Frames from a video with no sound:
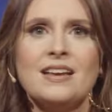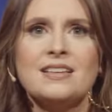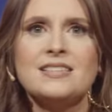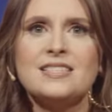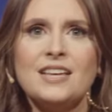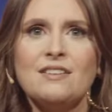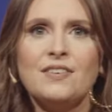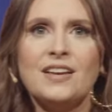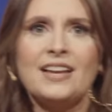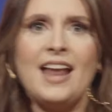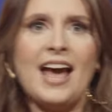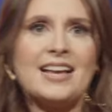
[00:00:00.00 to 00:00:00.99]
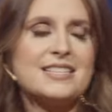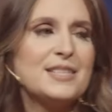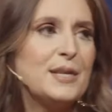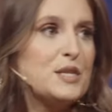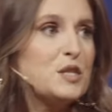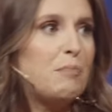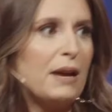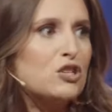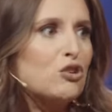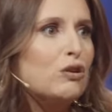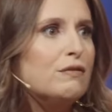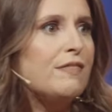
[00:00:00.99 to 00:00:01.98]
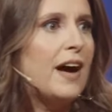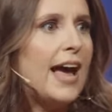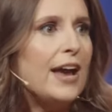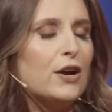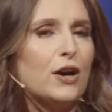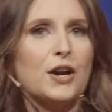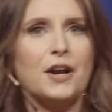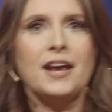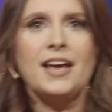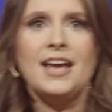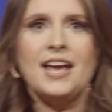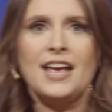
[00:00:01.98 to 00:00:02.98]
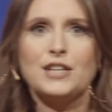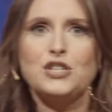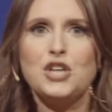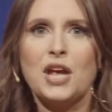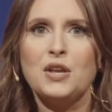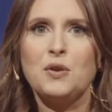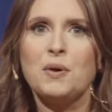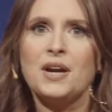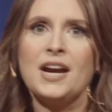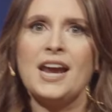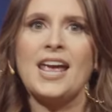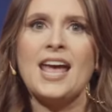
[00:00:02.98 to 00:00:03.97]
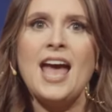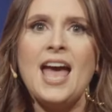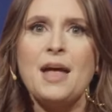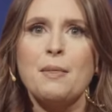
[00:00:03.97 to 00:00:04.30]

Stephen has this special fire in January,